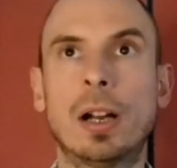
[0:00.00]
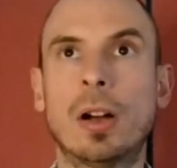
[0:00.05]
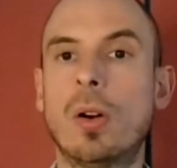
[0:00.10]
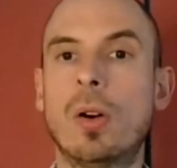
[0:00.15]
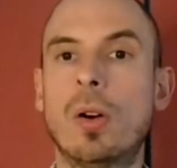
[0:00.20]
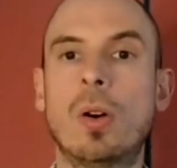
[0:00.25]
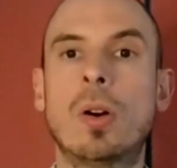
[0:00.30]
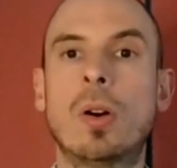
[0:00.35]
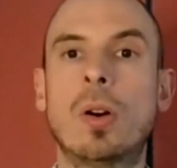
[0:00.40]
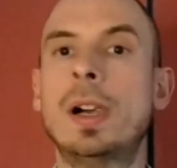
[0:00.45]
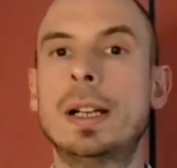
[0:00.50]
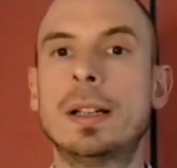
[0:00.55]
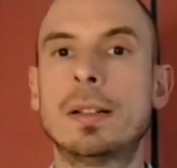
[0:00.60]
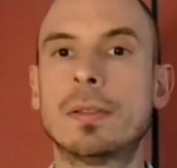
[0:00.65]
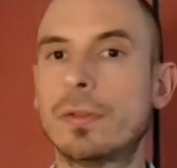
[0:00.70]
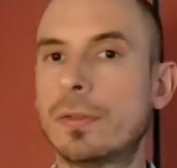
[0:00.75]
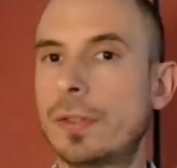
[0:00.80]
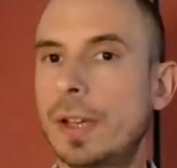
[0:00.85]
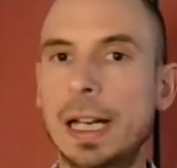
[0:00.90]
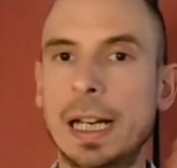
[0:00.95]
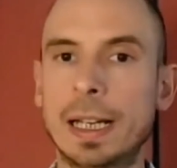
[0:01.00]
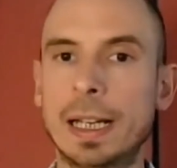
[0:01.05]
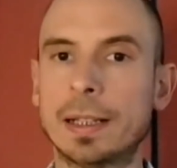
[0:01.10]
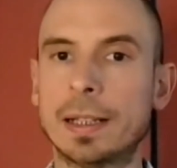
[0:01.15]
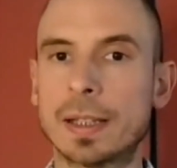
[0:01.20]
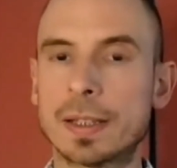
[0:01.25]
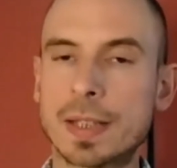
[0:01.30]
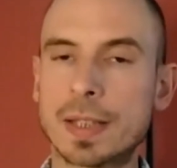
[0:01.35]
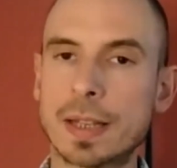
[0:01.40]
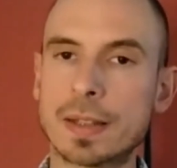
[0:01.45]
or
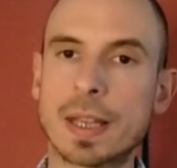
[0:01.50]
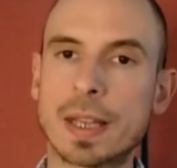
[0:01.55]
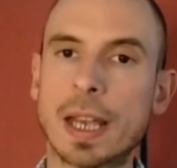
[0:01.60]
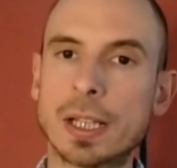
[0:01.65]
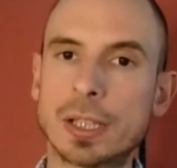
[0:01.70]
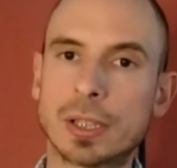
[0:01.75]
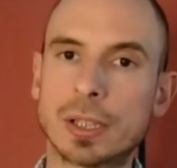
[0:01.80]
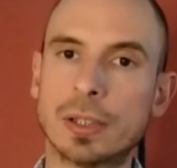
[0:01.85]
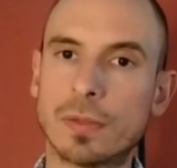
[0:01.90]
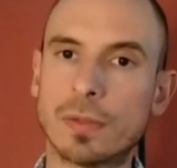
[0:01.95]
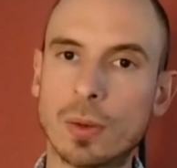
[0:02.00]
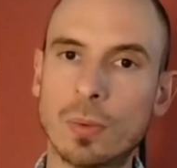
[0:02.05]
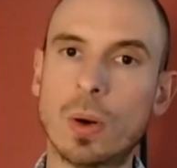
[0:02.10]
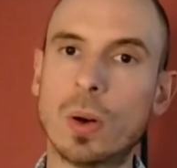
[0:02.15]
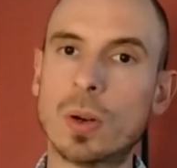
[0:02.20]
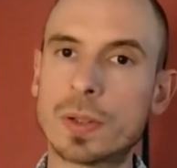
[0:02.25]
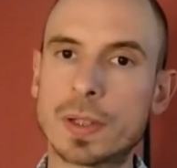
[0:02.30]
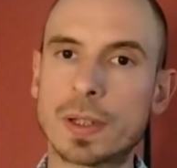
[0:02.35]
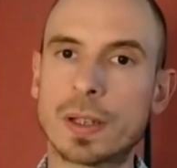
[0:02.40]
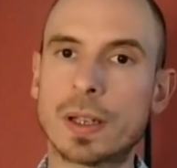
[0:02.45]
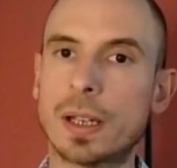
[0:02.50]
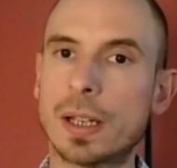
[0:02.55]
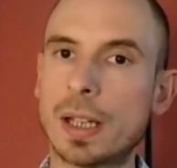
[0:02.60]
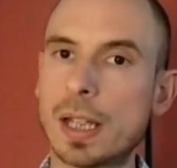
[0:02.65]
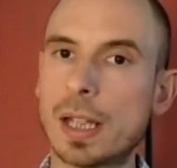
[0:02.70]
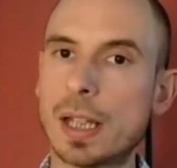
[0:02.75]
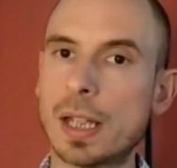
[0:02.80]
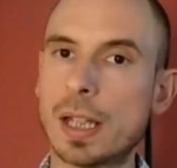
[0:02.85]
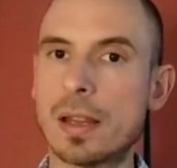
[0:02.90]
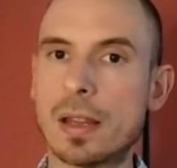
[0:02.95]
feeling the sensation of the water
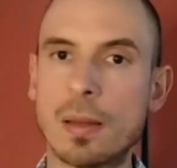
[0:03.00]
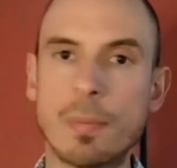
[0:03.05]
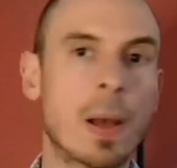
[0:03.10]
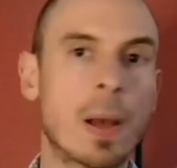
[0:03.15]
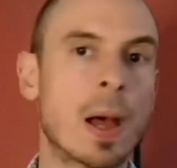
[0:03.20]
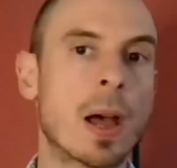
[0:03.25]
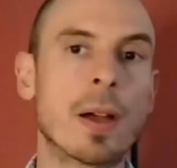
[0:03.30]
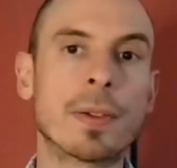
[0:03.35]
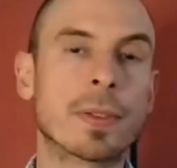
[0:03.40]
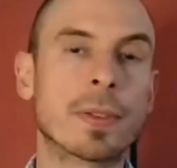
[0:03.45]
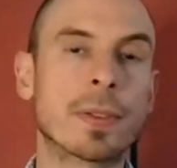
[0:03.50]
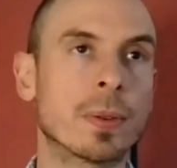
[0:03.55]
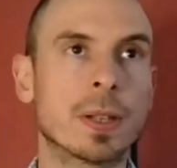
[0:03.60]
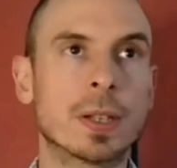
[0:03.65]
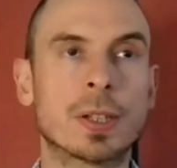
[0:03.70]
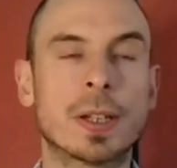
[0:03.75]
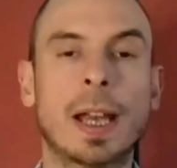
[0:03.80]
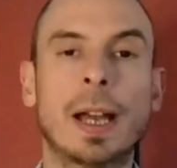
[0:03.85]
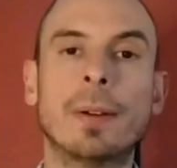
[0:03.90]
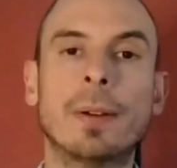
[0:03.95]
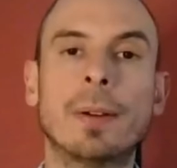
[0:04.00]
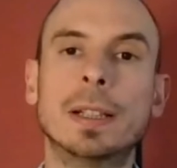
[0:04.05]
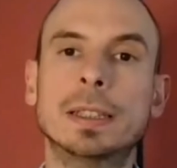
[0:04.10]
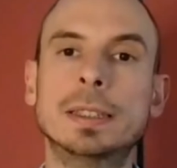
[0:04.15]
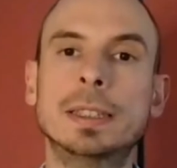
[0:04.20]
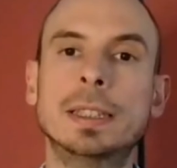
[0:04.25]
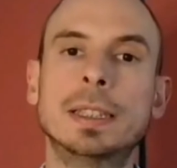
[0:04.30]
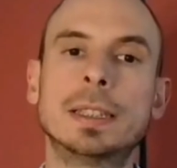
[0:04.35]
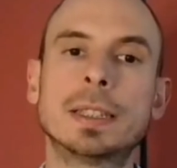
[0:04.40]
in the bath or the shower.